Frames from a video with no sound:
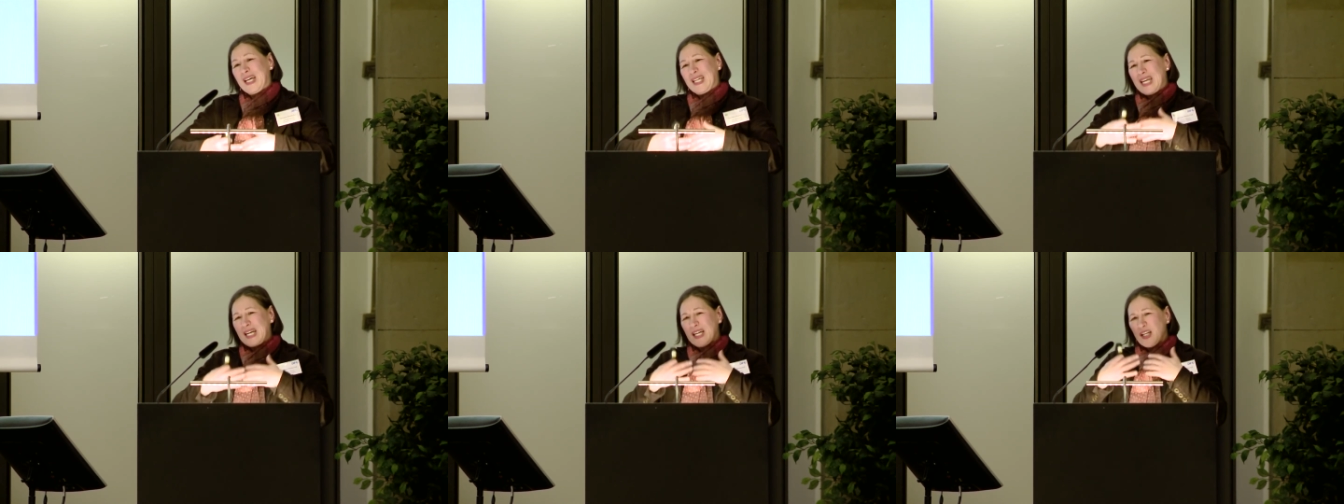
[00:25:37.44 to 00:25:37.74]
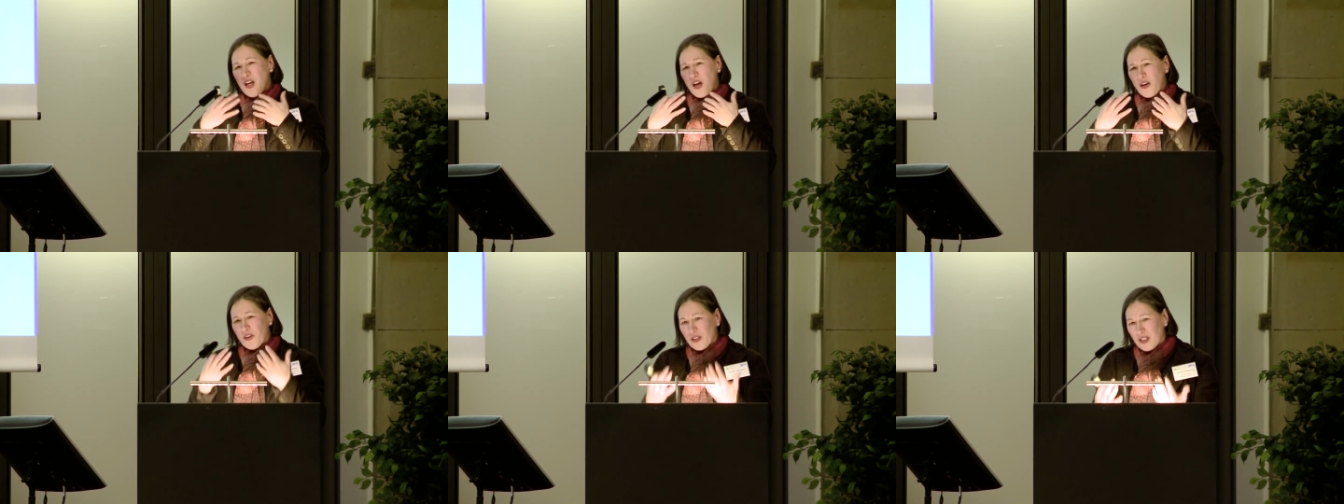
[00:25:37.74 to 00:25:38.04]
They
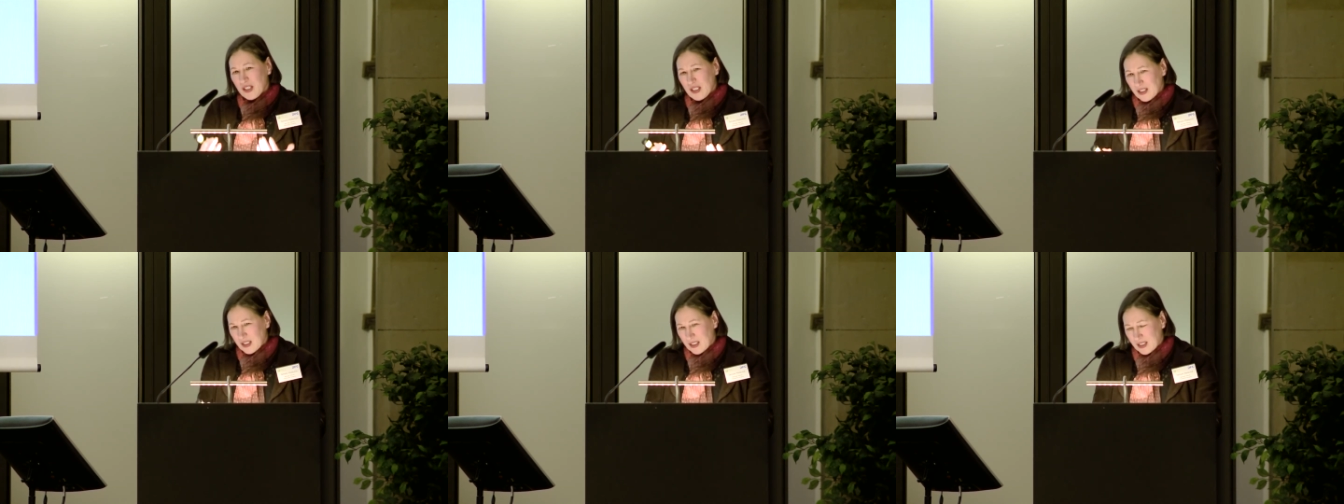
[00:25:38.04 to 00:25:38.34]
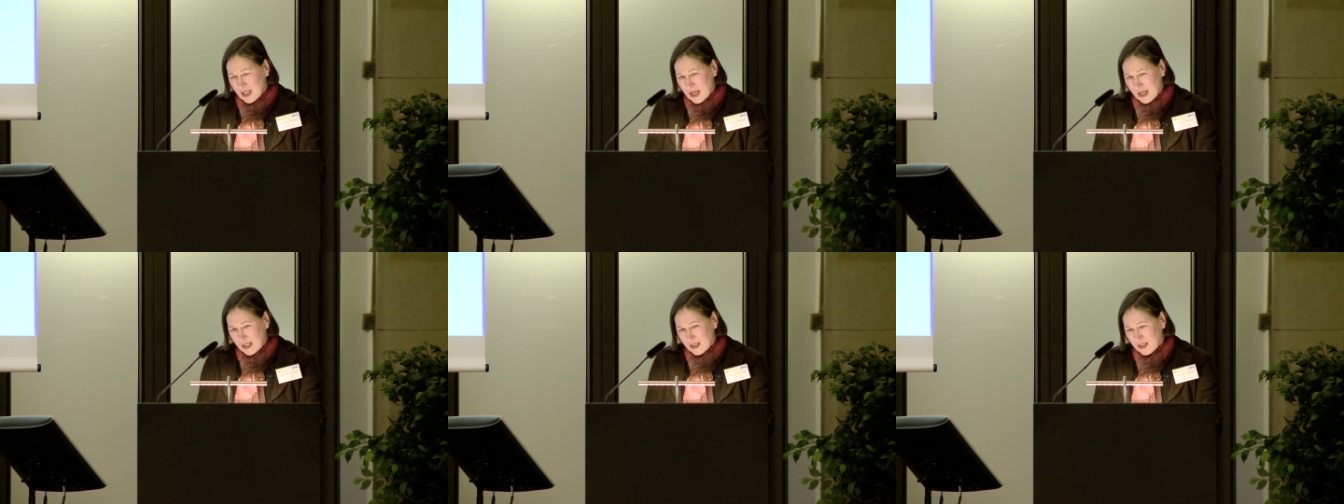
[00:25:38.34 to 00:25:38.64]
can ask these
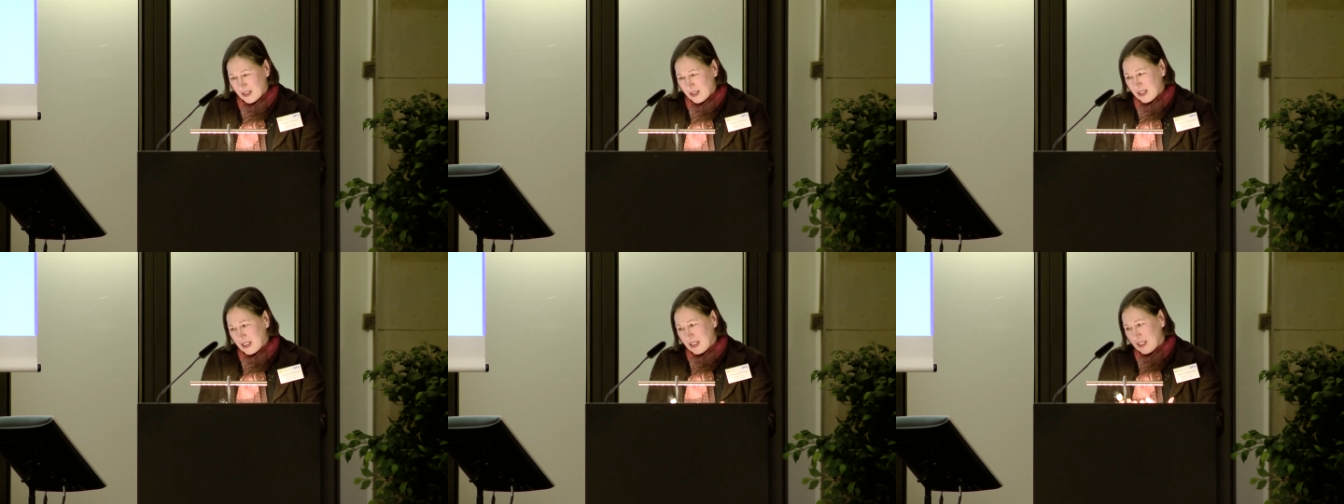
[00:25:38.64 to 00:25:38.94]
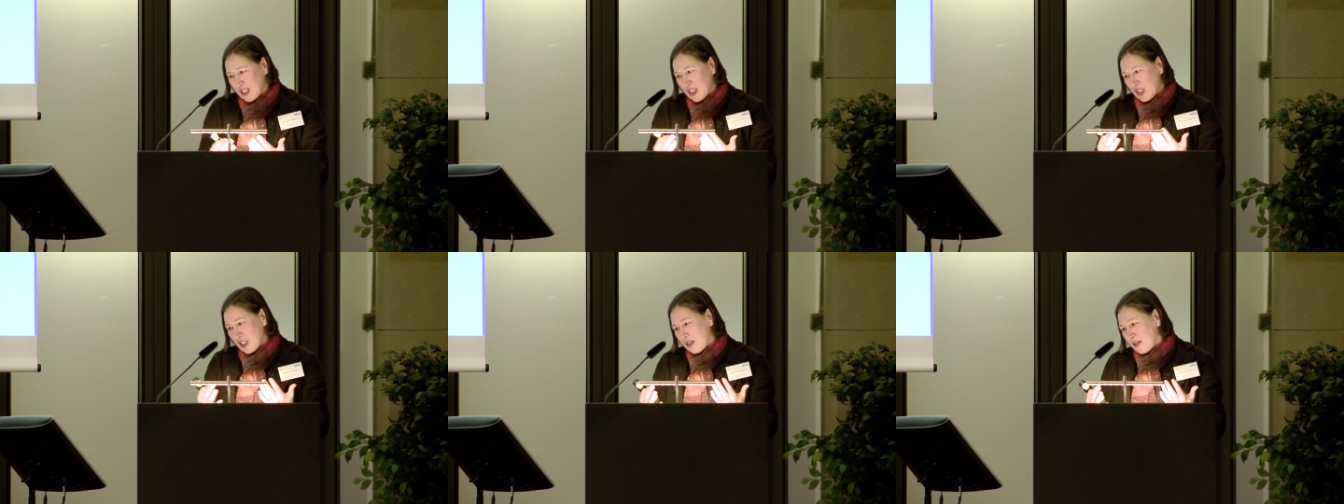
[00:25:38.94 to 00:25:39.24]
things, these,
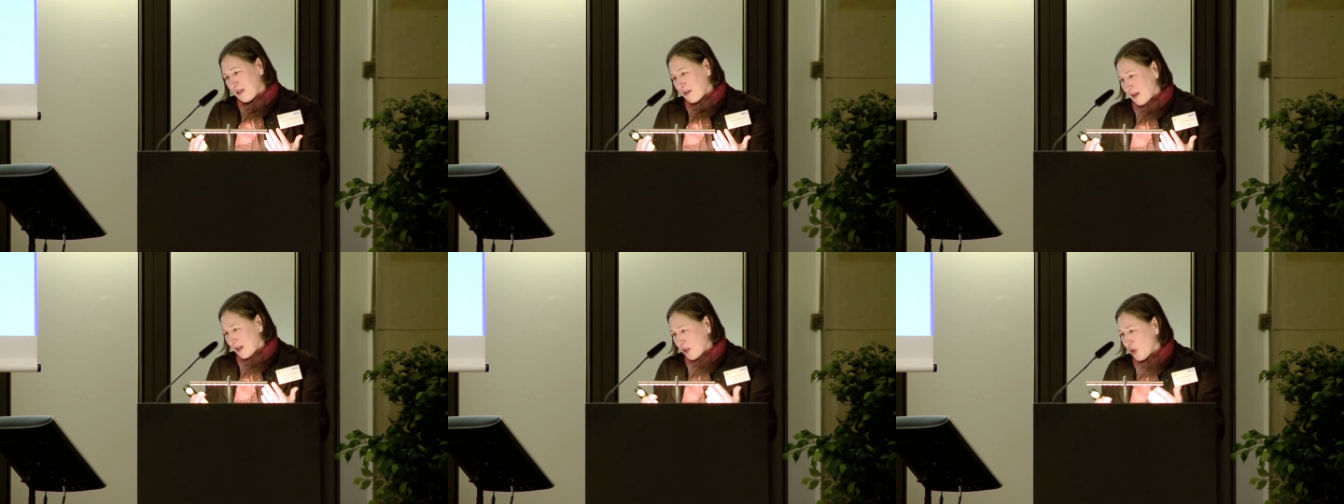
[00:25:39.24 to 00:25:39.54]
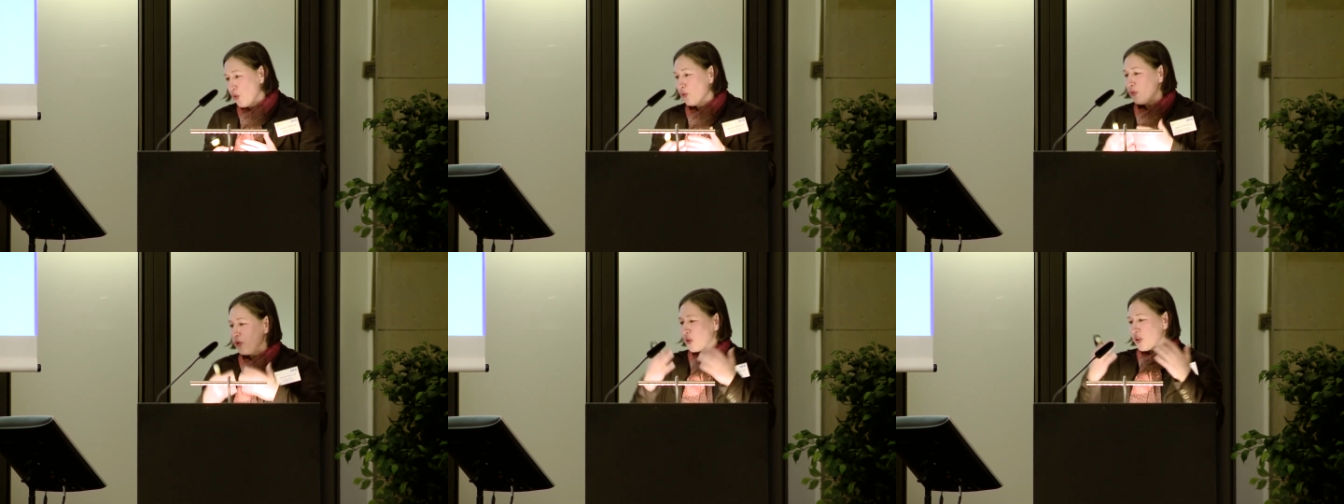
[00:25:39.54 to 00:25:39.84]
these
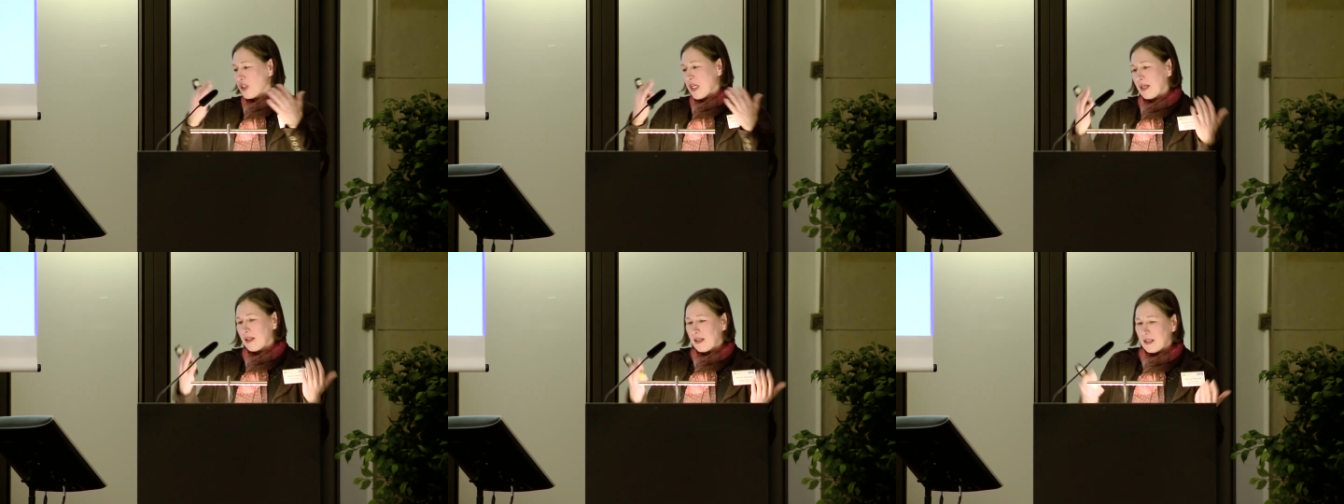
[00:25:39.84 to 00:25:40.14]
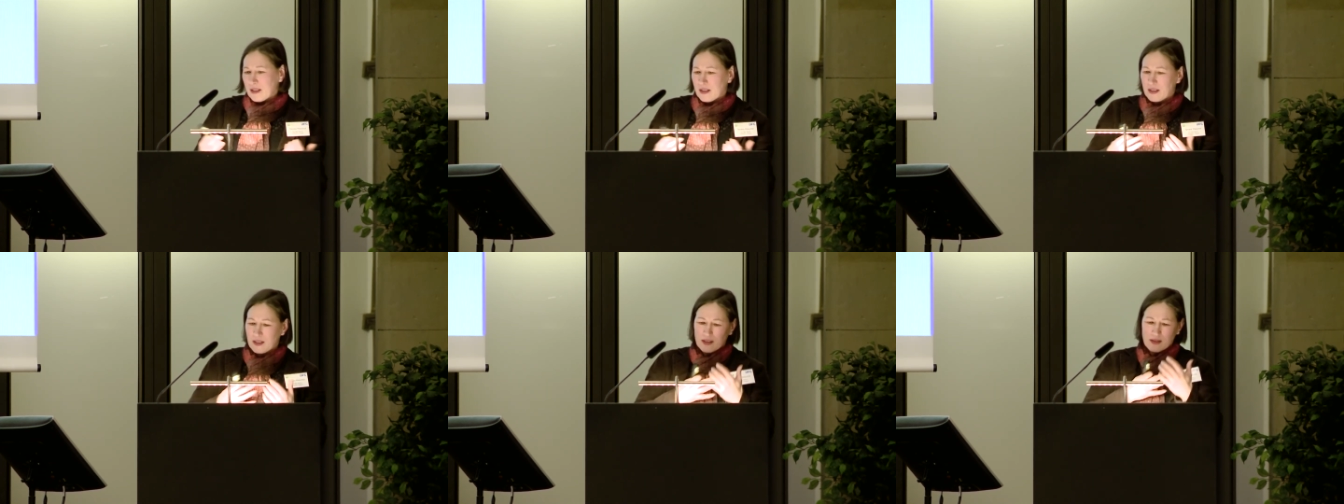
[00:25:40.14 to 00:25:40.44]
huge
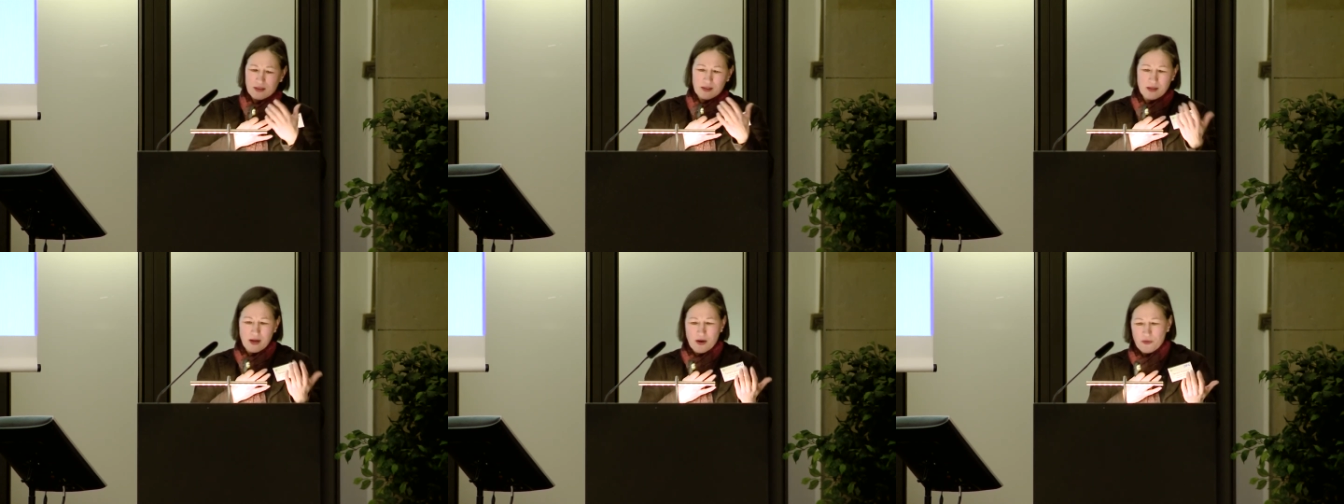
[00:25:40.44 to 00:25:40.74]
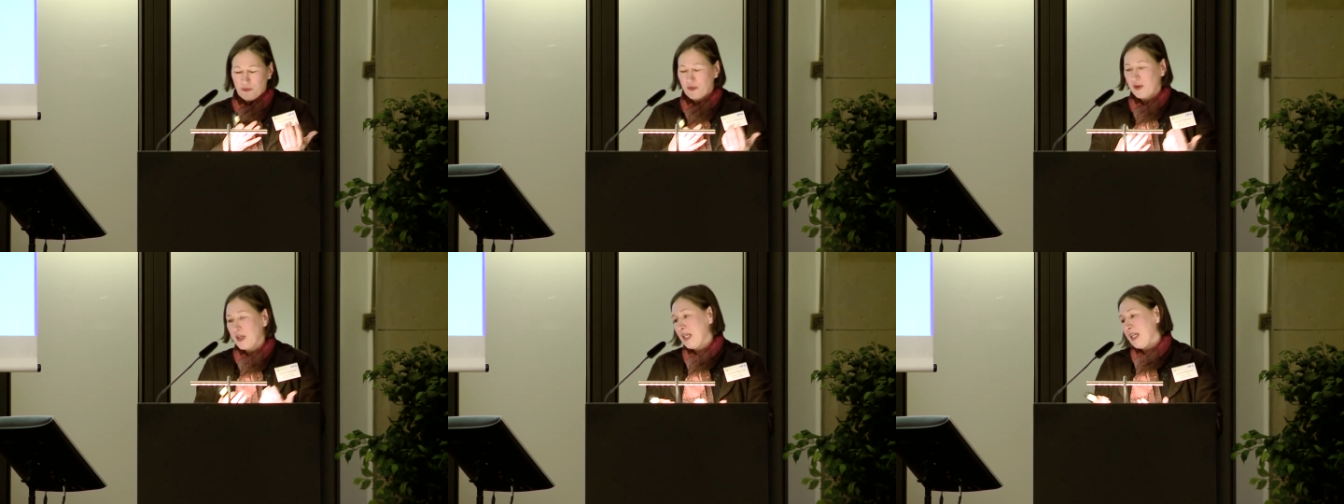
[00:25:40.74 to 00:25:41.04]
checklists and
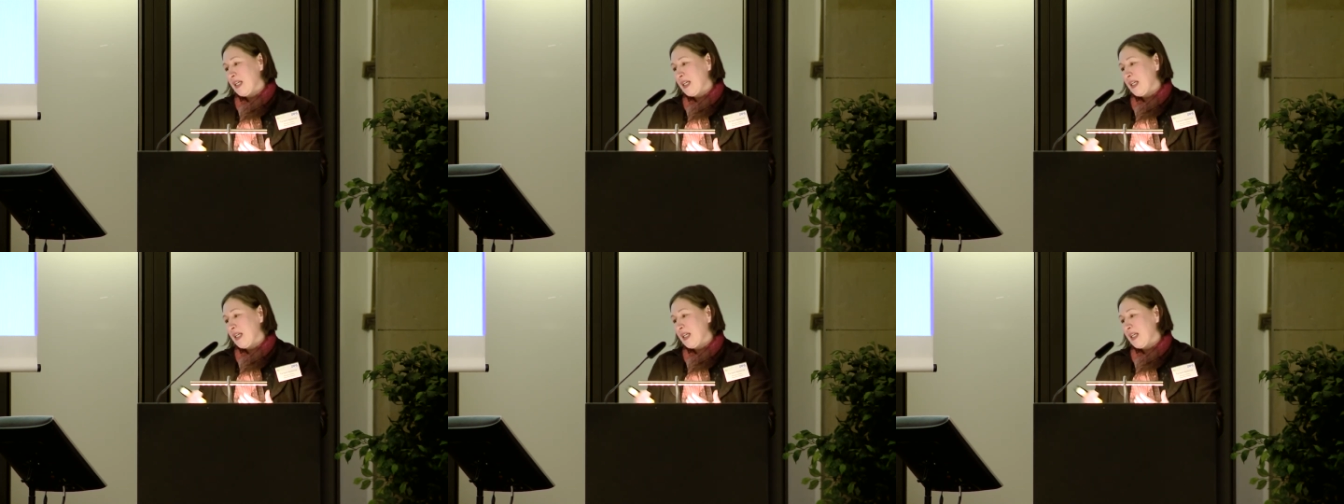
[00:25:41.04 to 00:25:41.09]
stuff.